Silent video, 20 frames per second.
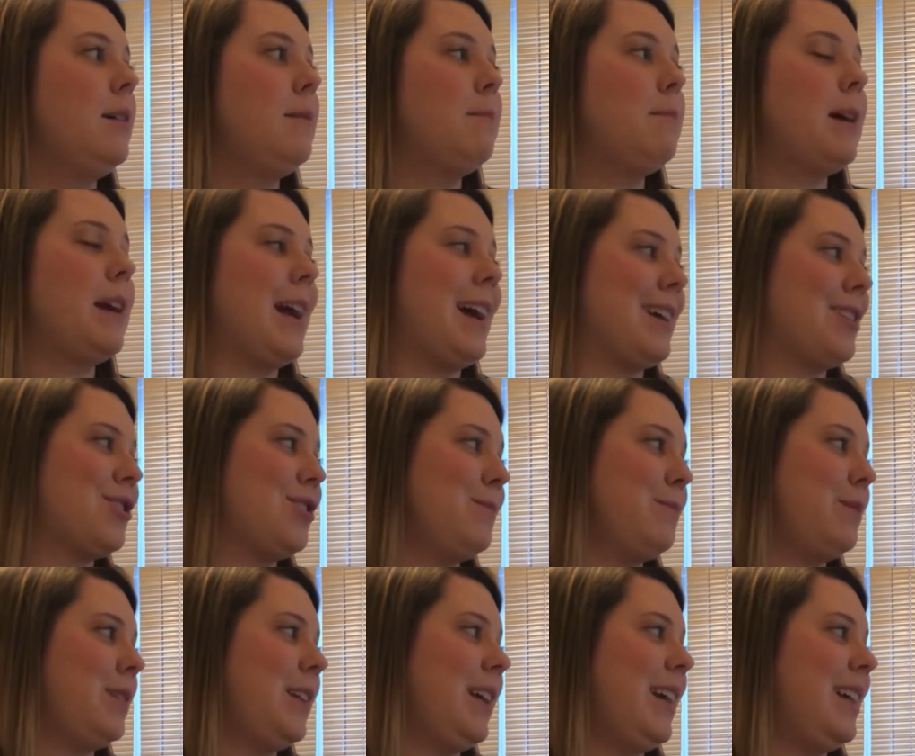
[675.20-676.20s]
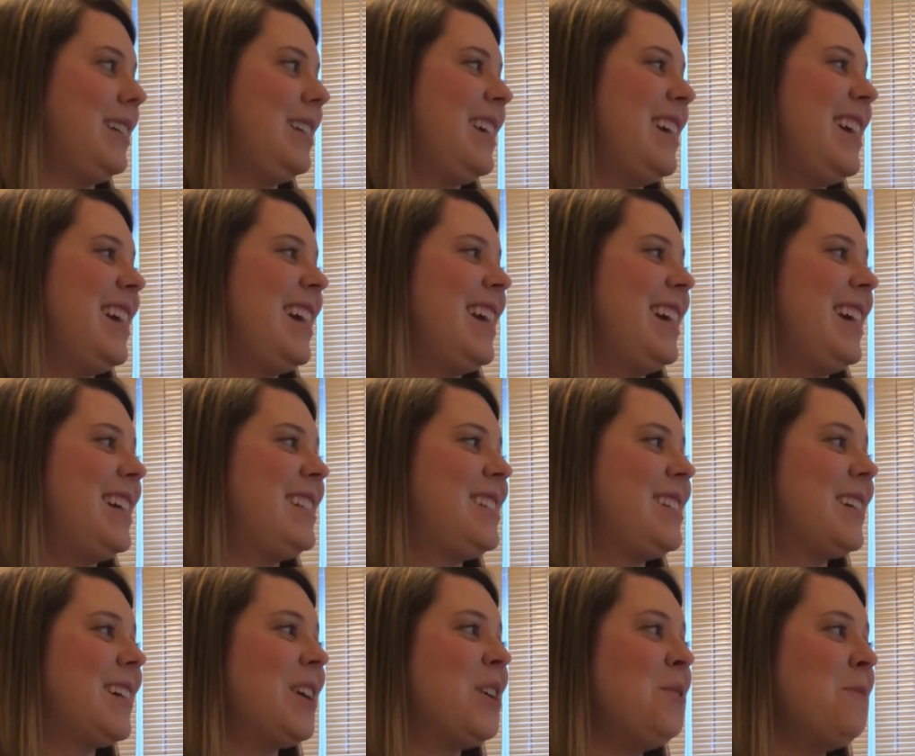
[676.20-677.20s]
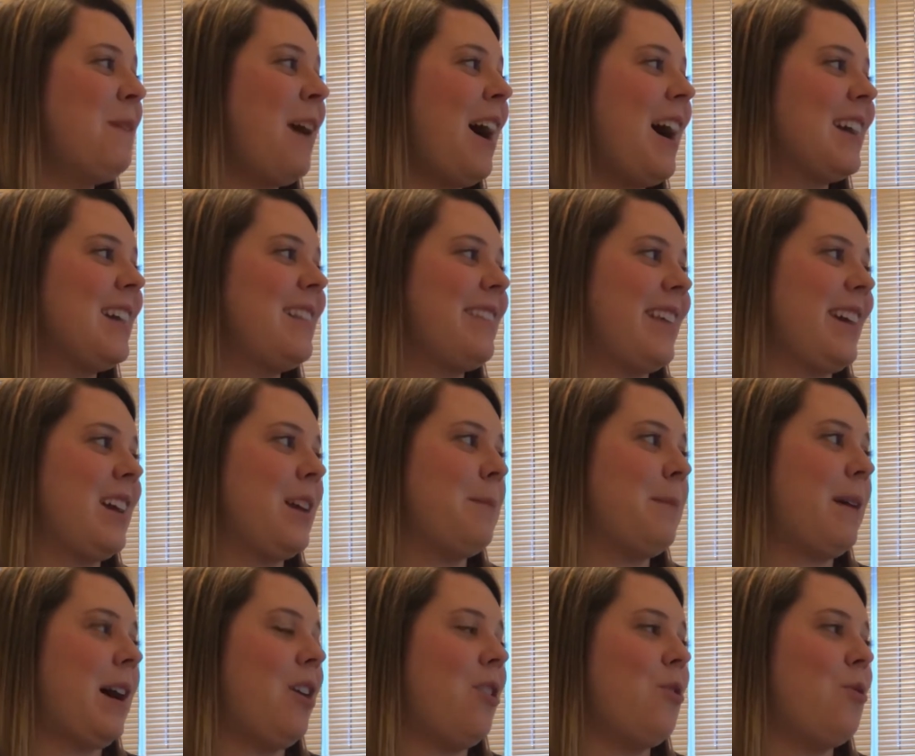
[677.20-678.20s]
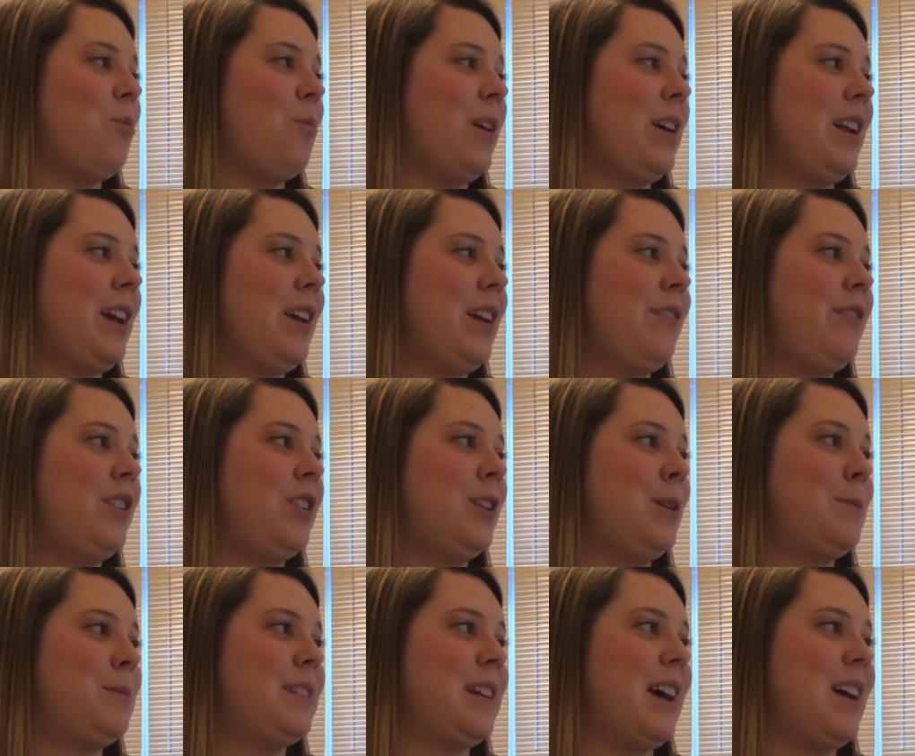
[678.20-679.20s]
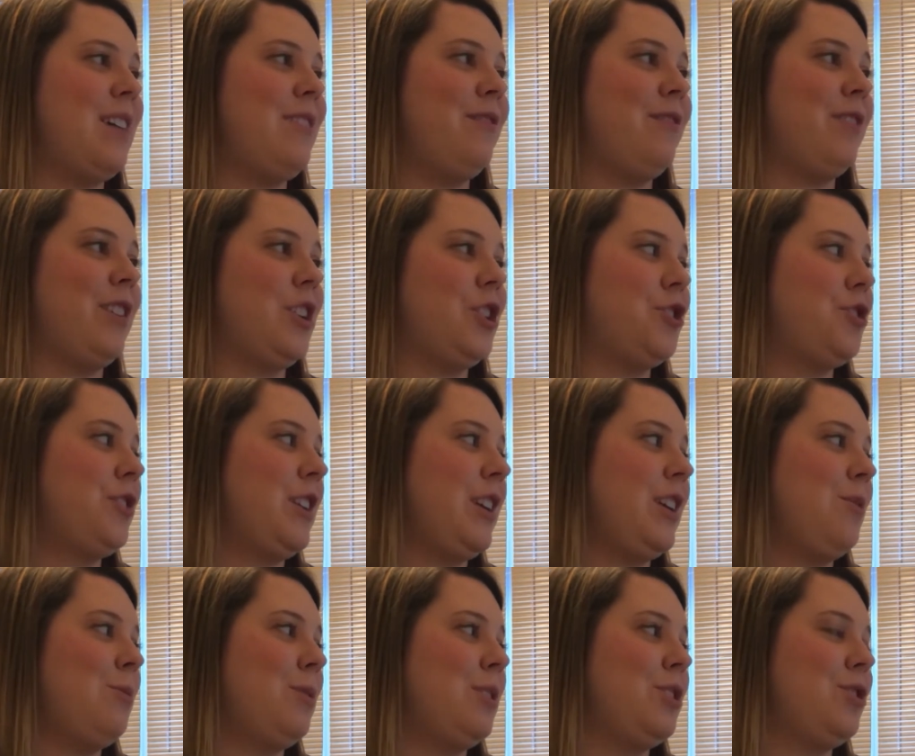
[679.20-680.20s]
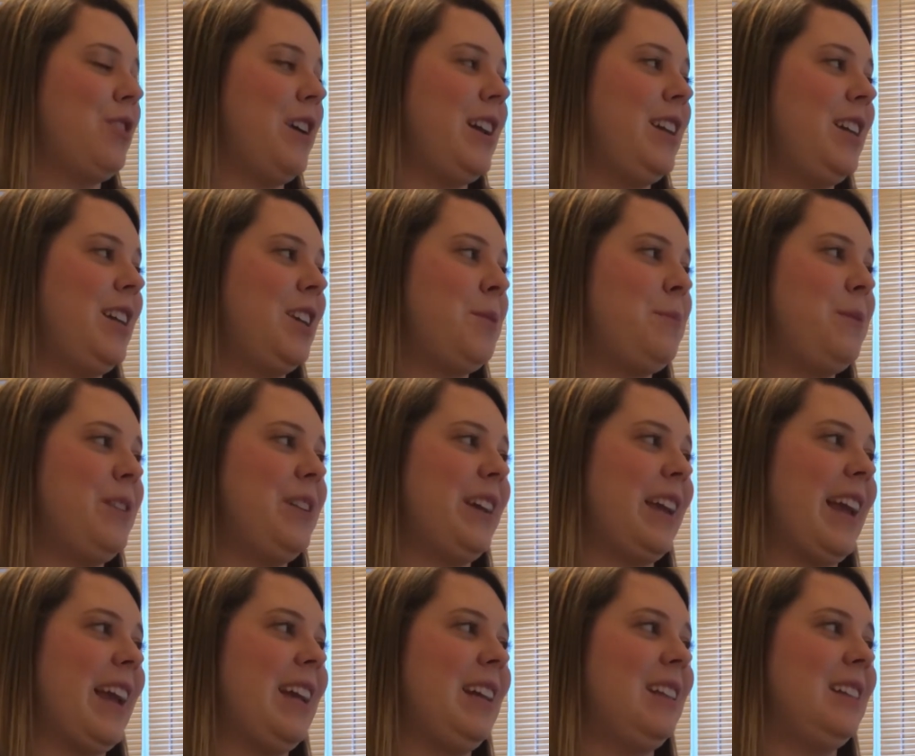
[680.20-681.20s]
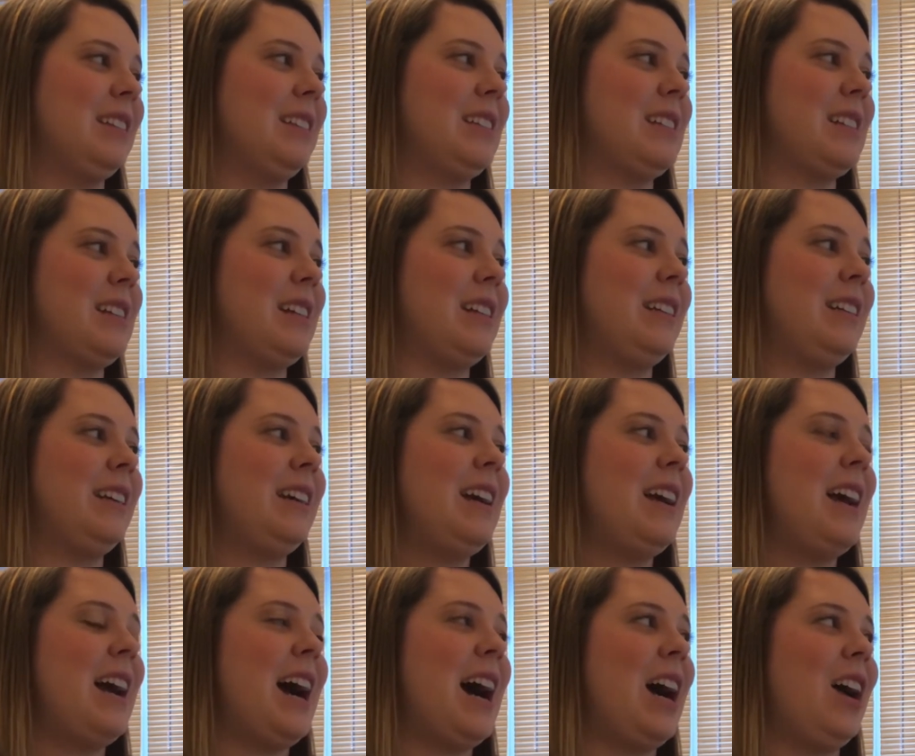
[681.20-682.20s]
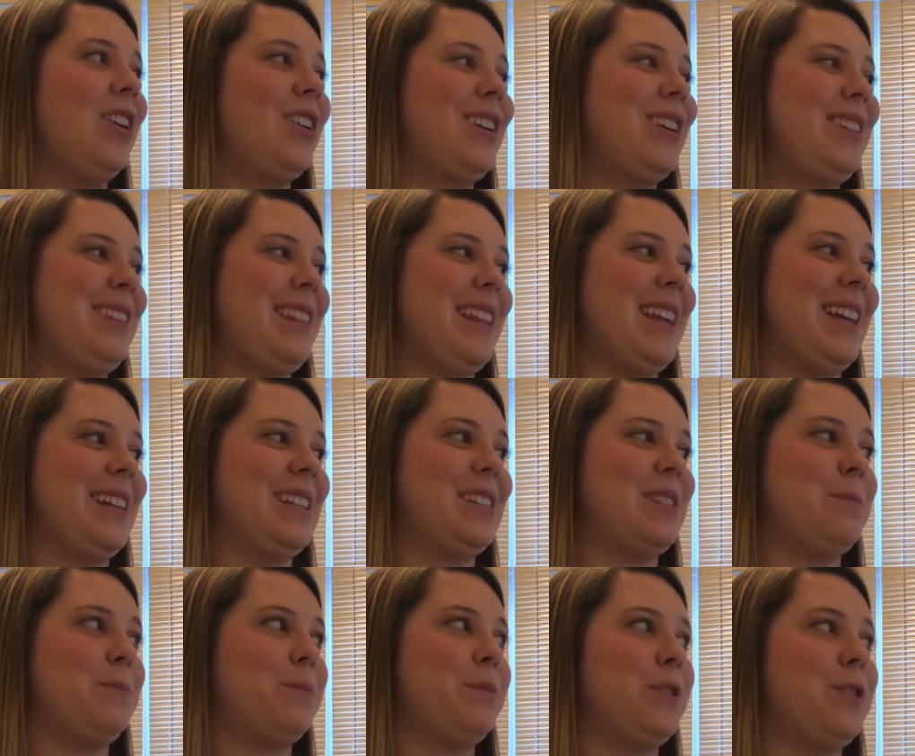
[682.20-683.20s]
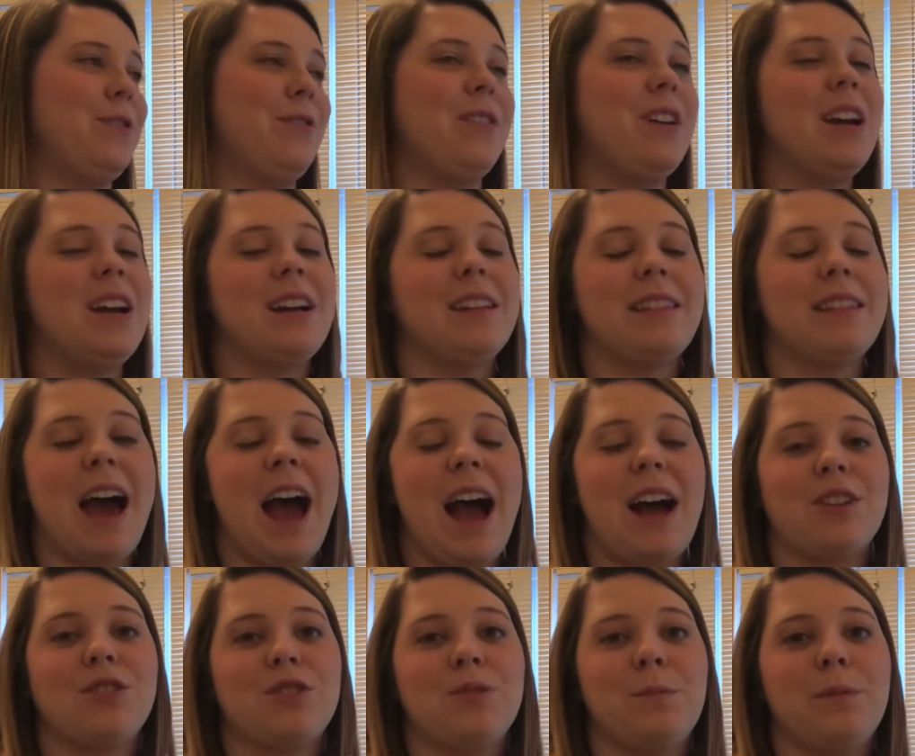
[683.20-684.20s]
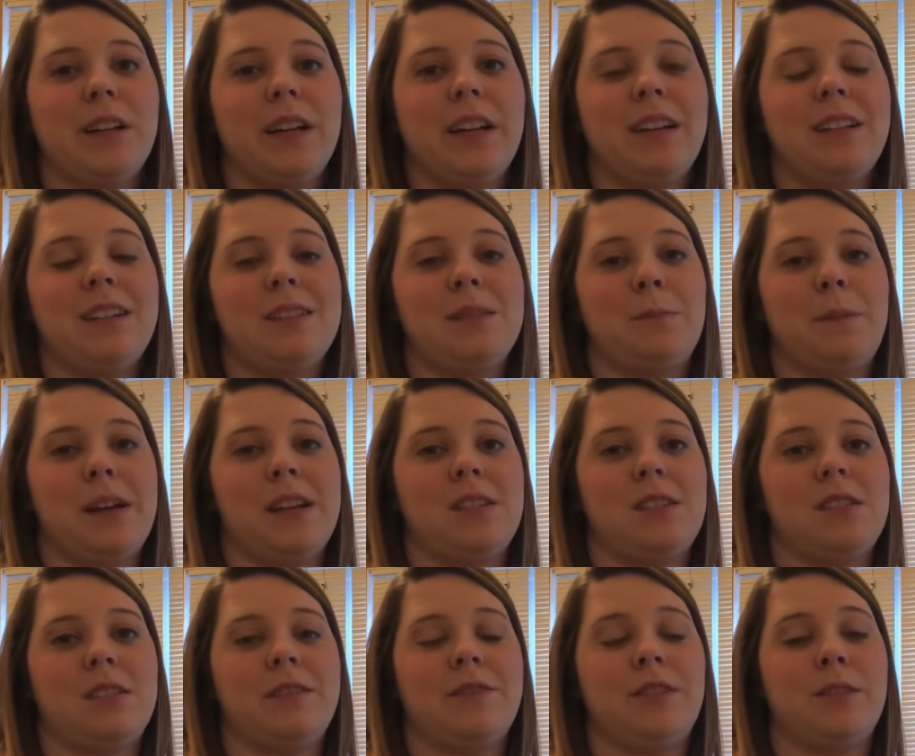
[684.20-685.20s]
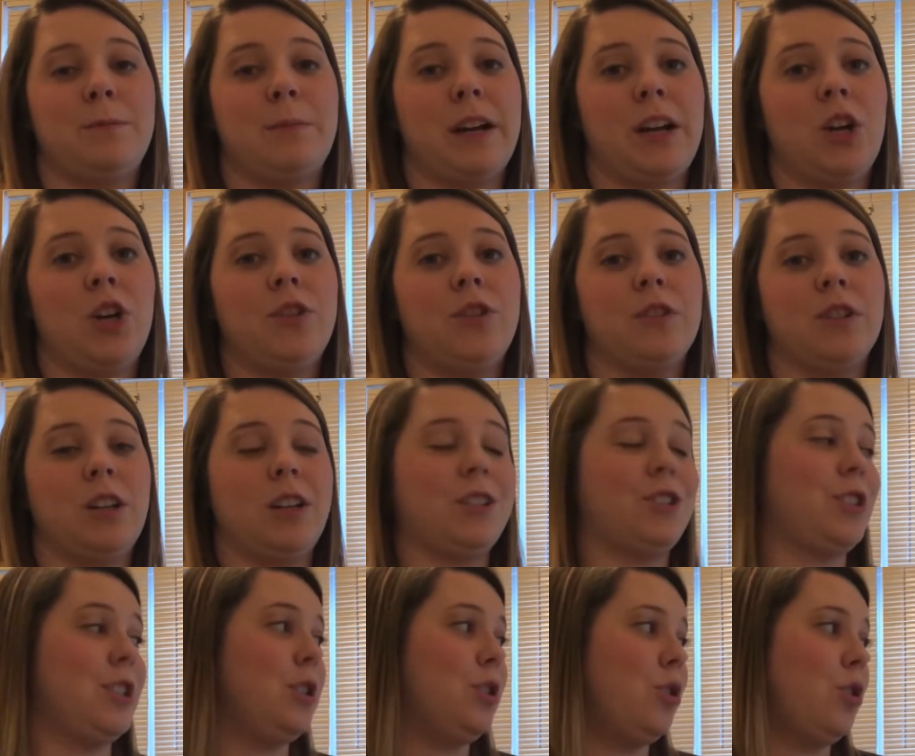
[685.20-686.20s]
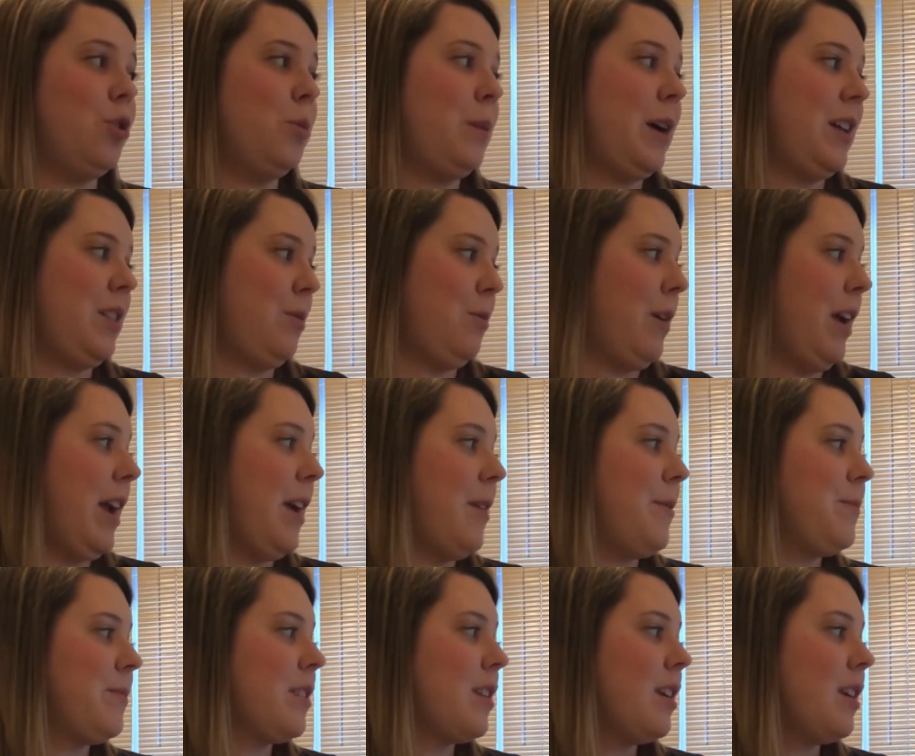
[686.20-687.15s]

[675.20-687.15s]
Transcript: My action plan is to go back and think about when I feel upset and frustrated while trying to communicate and listen. How can things improve? The action plan is based off of my overarching goal, by the way.